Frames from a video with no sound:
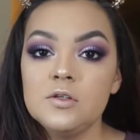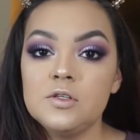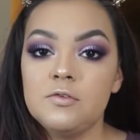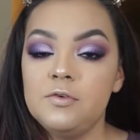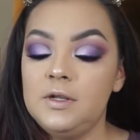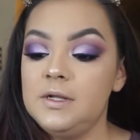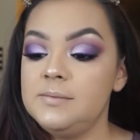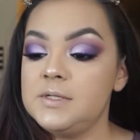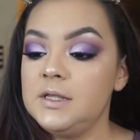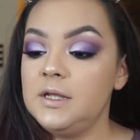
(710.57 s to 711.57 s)
So for
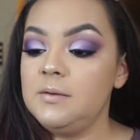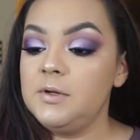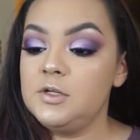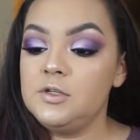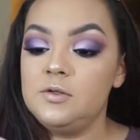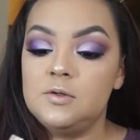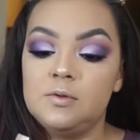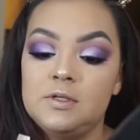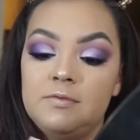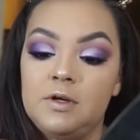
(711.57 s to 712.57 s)
lips, I think I'm gonna do
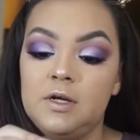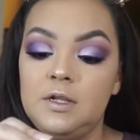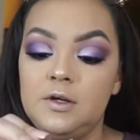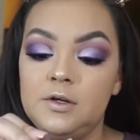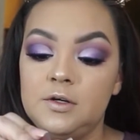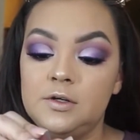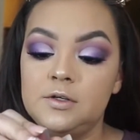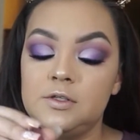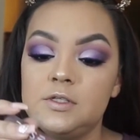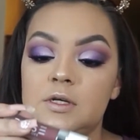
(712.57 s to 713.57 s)
Dose of
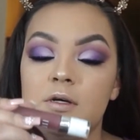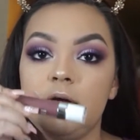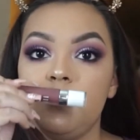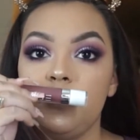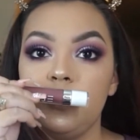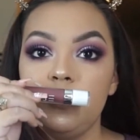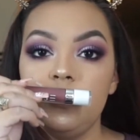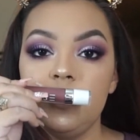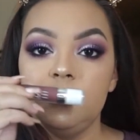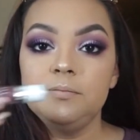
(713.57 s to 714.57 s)
Colors Mood.